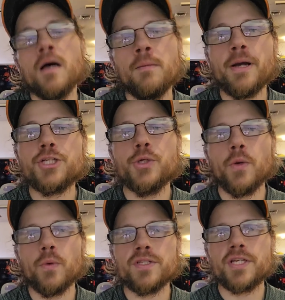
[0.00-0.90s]
By shooting
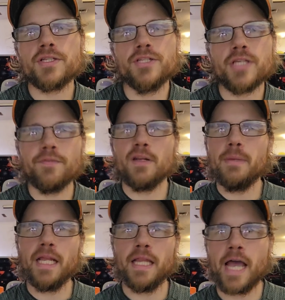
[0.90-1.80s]
167
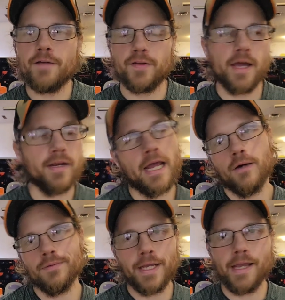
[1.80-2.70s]
immediately after that.
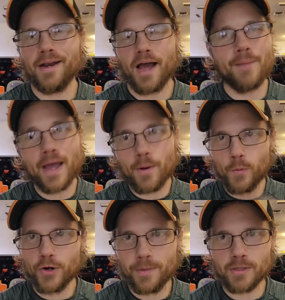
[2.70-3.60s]
Now, again, I'm not
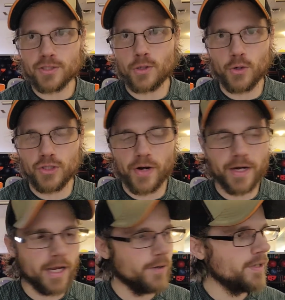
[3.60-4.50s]
worried about scores right
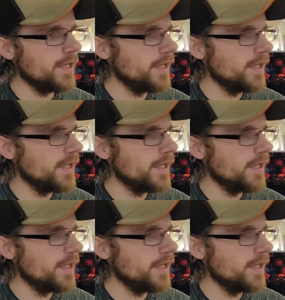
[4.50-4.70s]
now.